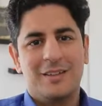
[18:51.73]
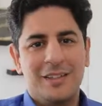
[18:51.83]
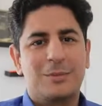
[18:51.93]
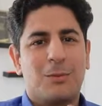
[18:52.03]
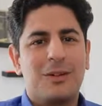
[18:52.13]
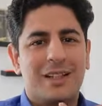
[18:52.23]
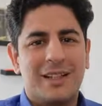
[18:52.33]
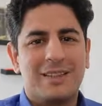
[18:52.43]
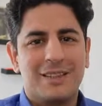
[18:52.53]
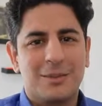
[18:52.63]
These small
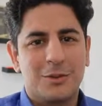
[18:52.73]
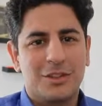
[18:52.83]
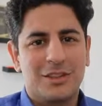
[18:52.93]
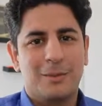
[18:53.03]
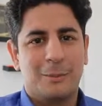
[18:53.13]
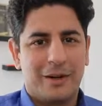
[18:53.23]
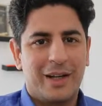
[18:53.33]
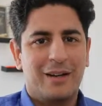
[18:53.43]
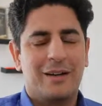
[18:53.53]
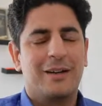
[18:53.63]
things could
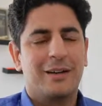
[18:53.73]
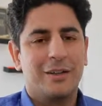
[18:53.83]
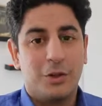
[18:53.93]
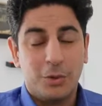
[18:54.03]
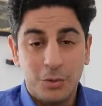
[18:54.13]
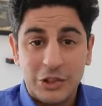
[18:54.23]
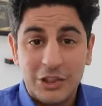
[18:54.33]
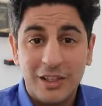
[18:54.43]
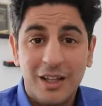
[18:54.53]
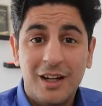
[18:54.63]
bring a
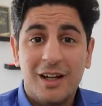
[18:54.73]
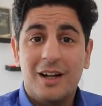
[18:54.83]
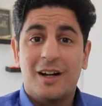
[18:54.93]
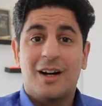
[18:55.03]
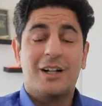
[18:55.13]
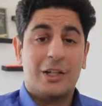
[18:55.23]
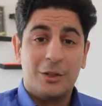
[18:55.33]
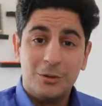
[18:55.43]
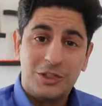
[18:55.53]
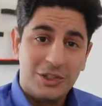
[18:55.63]
huge
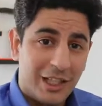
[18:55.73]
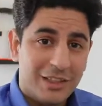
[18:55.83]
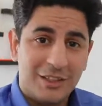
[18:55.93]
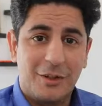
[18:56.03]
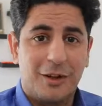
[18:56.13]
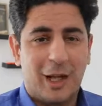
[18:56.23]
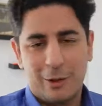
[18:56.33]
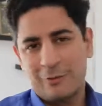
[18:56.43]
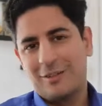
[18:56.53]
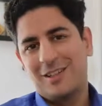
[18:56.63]
change in your life.